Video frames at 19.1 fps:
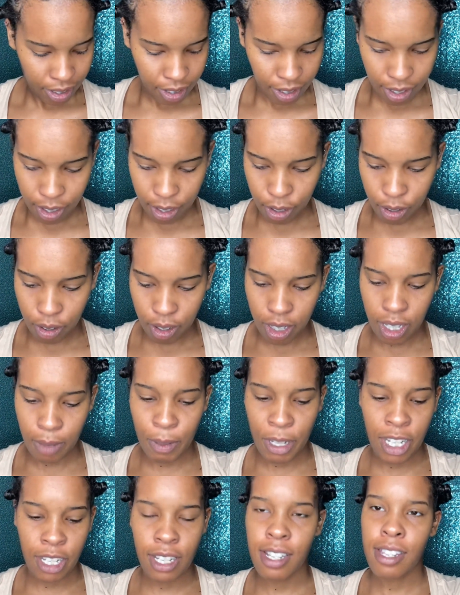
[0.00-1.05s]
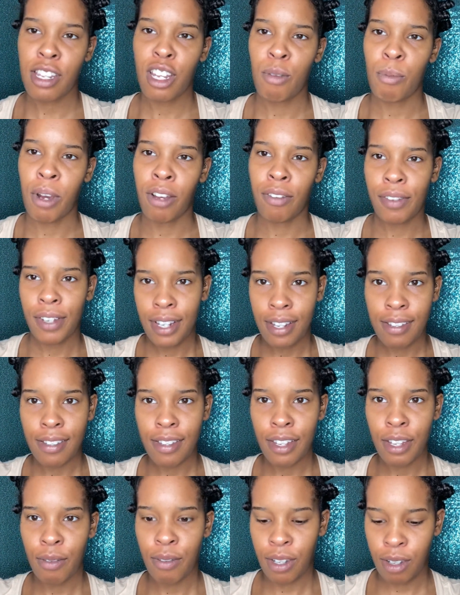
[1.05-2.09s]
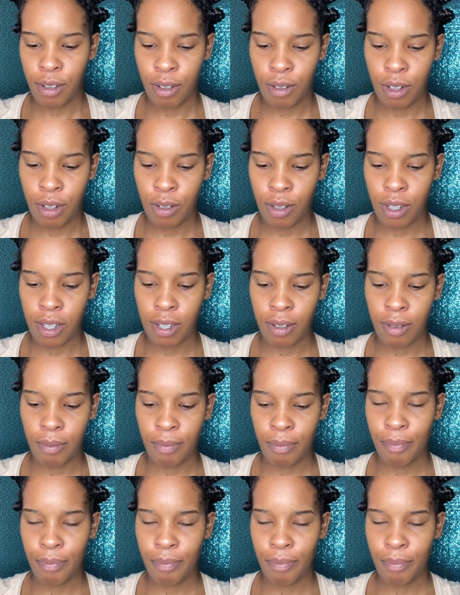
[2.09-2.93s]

So, I mean, it does come off easily when you use a